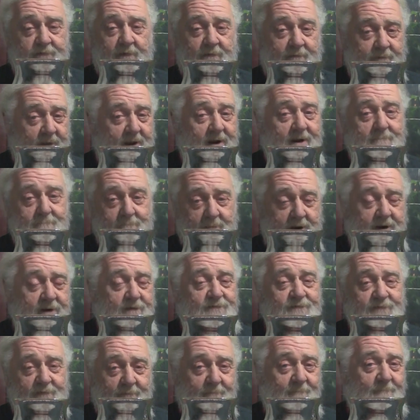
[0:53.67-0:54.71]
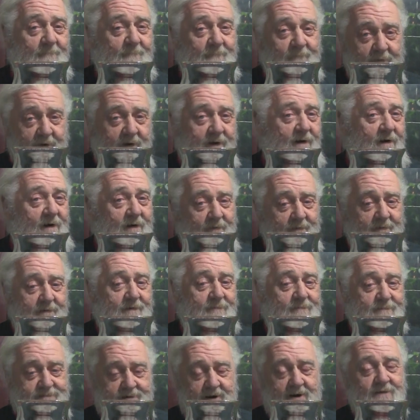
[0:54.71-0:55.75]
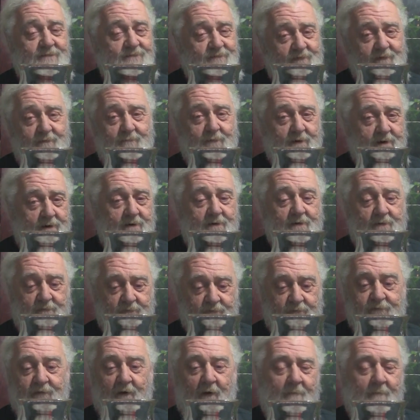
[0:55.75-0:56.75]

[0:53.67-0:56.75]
and they make some very tasty beers.